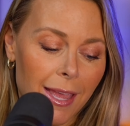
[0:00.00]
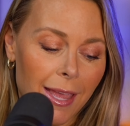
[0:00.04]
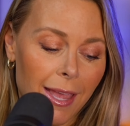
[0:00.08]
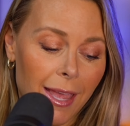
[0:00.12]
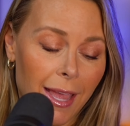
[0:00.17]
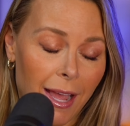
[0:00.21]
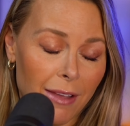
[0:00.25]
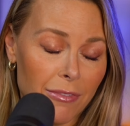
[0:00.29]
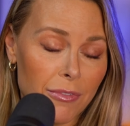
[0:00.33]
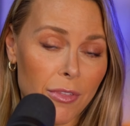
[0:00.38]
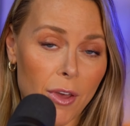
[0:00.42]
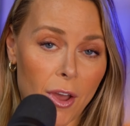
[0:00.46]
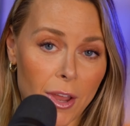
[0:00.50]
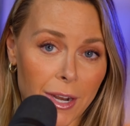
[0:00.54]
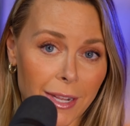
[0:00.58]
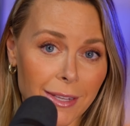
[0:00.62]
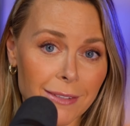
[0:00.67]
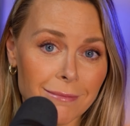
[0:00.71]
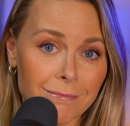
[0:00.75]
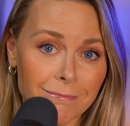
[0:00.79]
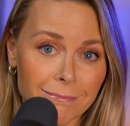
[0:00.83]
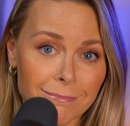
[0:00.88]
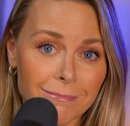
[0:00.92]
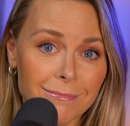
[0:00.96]
and I've thought
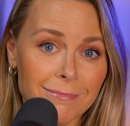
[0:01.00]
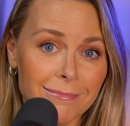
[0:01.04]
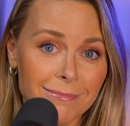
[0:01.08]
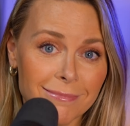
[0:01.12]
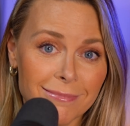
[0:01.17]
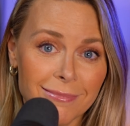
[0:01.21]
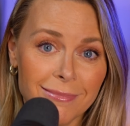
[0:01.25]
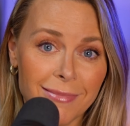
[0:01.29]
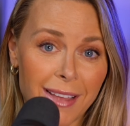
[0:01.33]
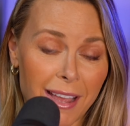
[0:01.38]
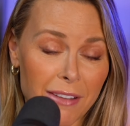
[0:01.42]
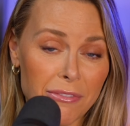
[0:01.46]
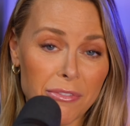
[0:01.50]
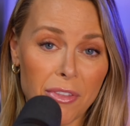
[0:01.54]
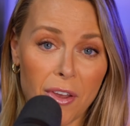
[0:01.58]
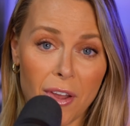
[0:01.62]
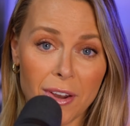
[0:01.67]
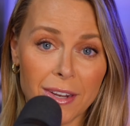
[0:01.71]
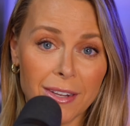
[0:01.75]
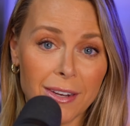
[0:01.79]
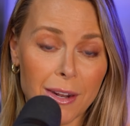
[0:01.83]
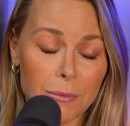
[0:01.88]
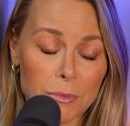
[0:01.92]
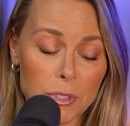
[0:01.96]
it, I've
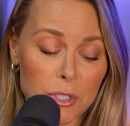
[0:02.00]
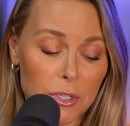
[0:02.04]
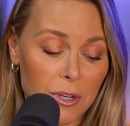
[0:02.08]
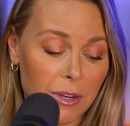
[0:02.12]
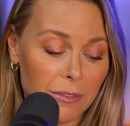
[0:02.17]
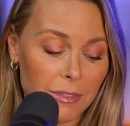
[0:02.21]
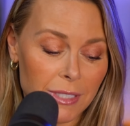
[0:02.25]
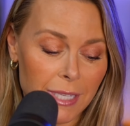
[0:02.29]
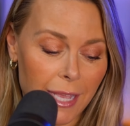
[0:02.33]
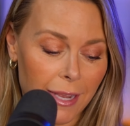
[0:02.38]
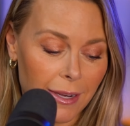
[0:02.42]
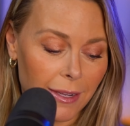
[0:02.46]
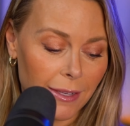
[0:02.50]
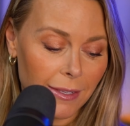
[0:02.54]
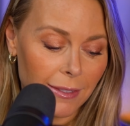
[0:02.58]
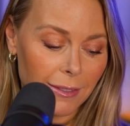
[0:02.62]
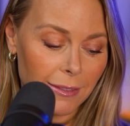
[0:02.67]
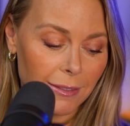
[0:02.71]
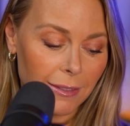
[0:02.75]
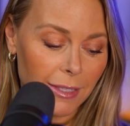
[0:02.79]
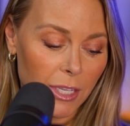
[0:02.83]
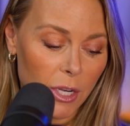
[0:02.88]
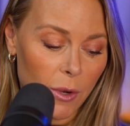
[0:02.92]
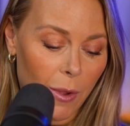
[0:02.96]
thought it, I'm sure I've said it,
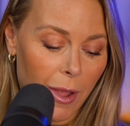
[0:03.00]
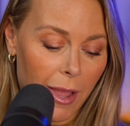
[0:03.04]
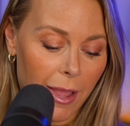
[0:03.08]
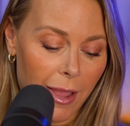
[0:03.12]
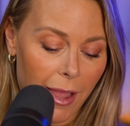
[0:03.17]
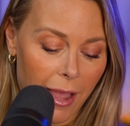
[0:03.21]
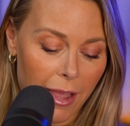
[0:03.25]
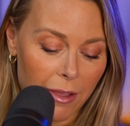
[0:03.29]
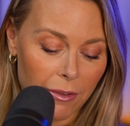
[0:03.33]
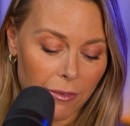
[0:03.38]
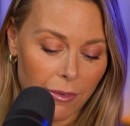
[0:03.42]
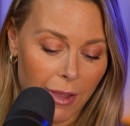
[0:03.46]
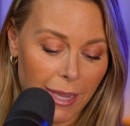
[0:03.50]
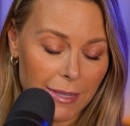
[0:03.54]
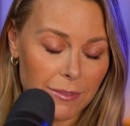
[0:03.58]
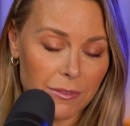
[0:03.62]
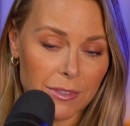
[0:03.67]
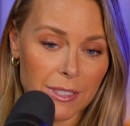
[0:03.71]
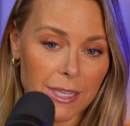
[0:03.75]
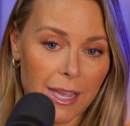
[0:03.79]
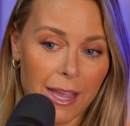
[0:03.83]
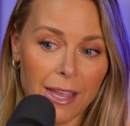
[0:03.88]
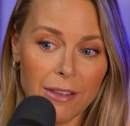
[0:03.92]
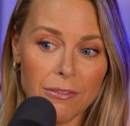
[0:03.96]
you know, I, I,
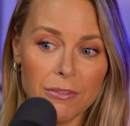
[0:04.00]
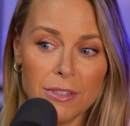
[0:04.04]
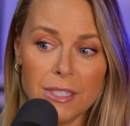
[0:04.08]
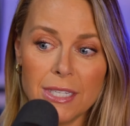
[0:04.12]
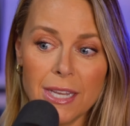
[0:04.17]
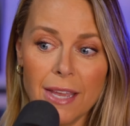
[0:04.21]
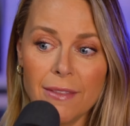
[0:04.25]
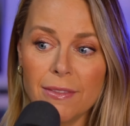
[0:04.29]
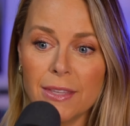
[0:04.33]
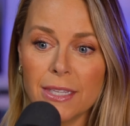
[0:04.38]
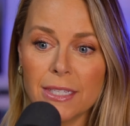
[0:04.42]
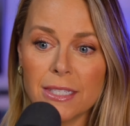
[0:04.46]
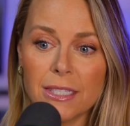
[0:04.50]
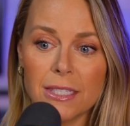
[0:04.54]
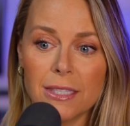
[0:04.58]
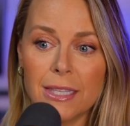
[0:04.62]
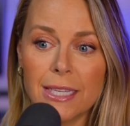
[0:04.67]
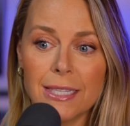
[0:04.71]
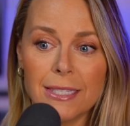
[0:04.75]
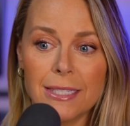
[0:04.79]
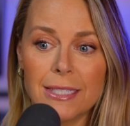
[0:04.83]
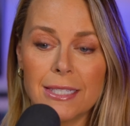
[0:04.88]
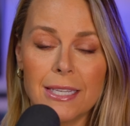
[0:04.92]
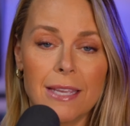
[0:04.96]
I've, I've done this,
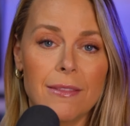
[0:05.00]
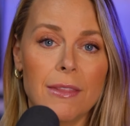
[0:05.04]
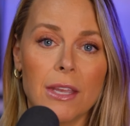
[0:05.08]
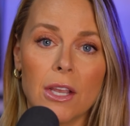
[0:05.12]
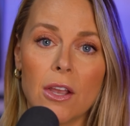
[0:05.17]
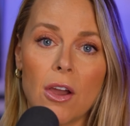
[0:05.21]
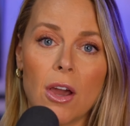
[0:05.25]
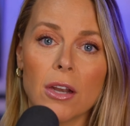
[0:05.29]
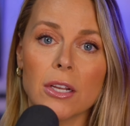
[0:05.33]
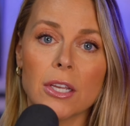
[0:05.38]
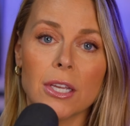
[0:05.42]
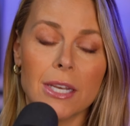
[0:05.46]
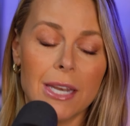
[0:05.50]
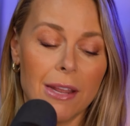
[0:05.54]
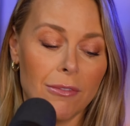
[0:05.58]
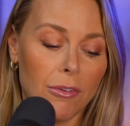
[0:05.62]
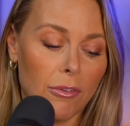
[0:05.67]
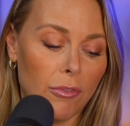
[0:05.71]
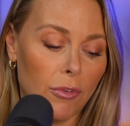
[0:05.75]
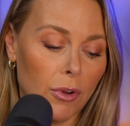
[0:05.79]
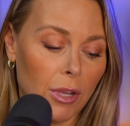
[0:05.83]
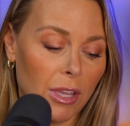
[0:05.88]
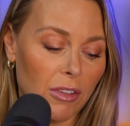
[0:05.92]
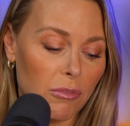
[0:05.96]
this sin that God could never
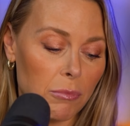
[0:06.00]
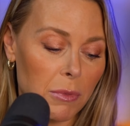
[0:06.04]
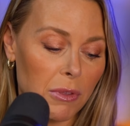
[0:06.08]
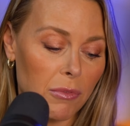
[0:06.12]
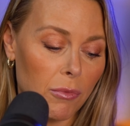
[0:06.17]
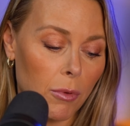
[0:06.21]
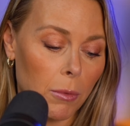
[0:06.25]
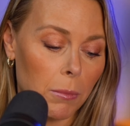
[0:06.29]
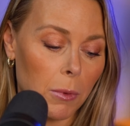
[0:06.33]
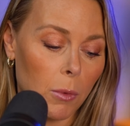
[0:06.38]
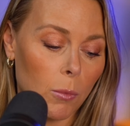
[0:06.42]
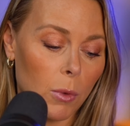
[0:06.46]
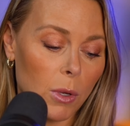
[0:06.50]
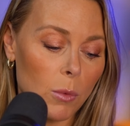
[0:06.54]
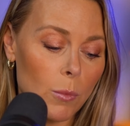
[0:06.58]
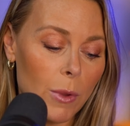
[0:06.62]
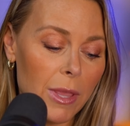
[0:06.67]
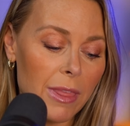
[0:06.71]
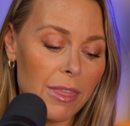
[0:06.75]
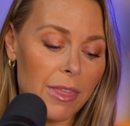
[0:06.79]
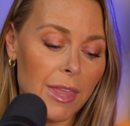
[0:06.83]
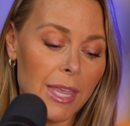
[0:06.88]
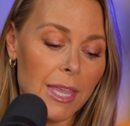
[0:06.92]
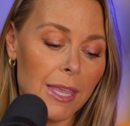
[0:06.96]
forgive me for. But when
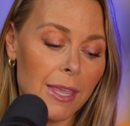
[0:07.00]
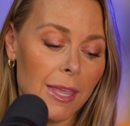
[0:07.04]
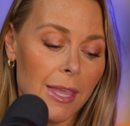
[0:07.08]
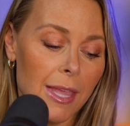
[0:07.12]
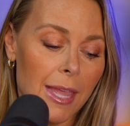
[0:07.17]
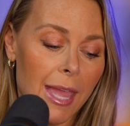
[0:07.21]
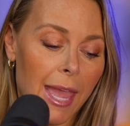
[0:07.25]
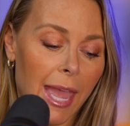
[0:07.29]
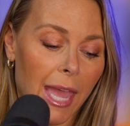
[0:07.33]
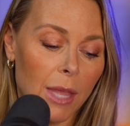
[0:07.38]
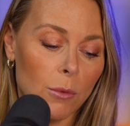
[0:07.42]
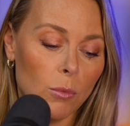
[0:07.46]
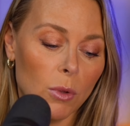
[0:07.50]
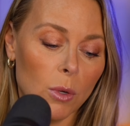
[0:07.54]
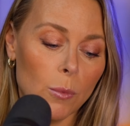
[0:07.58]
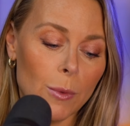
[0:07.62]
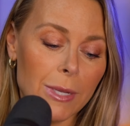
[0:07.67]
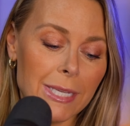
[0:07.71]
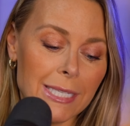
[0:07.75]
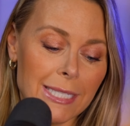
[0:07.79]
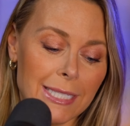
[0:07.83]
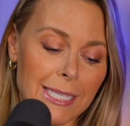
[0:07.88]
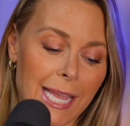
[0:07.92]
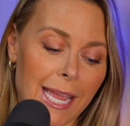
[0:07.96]
we think and when
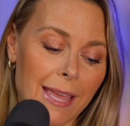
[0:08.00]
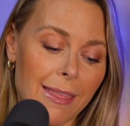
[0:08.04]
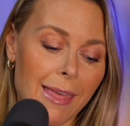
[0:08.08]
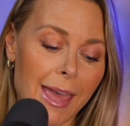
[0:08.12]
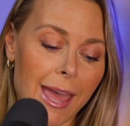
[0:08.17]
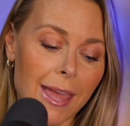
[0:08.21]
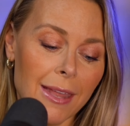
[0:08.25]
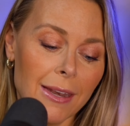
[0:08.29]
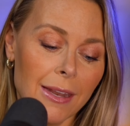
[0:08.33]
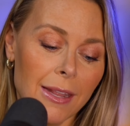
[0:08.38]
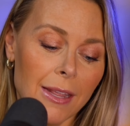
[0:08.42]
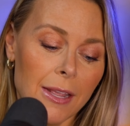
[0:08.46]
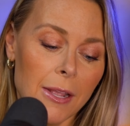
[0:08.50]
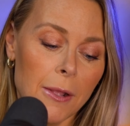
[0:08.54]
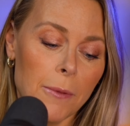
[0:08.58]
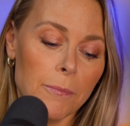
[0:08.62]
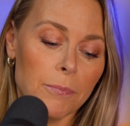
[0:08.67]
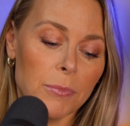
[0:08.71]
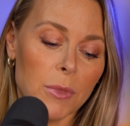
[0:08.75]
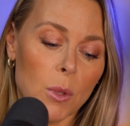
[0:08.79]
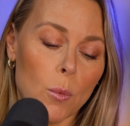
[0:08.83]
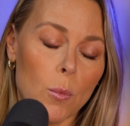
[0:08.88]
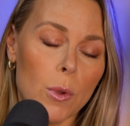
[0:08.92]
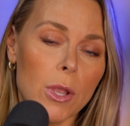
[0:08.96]
we say that,
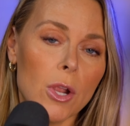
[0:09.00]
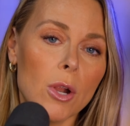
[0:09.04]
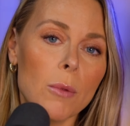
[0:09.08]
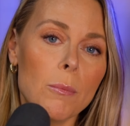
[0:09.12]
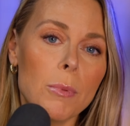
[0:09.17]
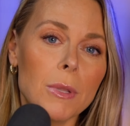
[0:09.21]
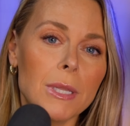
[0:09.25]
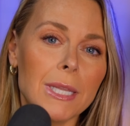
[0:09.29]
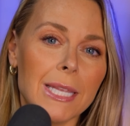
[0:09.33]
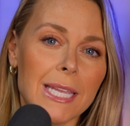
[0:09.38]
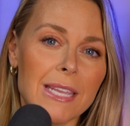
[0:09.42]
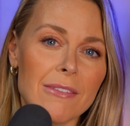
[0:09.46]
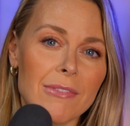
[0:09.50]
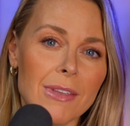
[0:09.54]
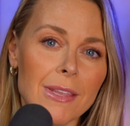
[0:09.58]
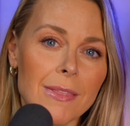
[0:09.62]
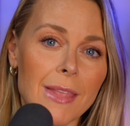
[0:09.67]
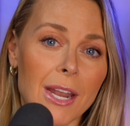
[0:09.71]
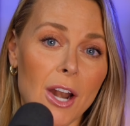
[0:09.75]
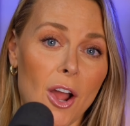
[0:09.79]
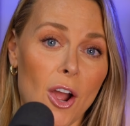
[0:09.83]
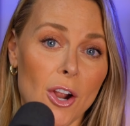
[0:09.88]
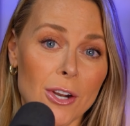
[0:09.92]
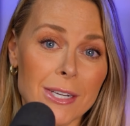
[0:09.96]
we are believing
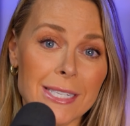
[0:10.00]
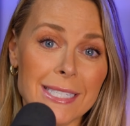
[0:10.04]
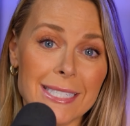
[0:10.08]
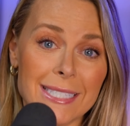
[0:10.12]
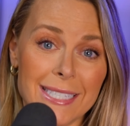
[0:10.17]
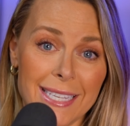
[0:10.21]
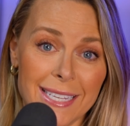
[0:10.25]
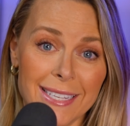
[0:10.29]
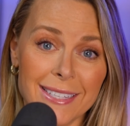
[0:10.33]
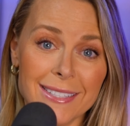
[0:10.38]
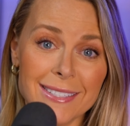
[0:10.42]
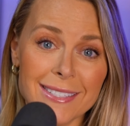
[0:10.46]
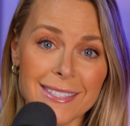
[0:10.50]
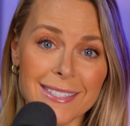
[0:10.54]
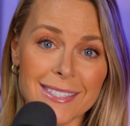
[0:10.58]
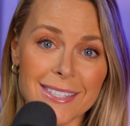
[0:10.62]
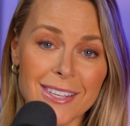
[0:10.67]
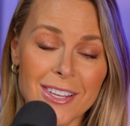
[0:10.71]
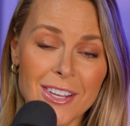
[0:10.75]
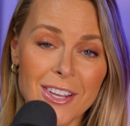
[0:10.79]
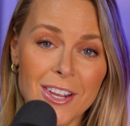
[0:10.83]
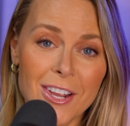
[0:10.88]
that our sins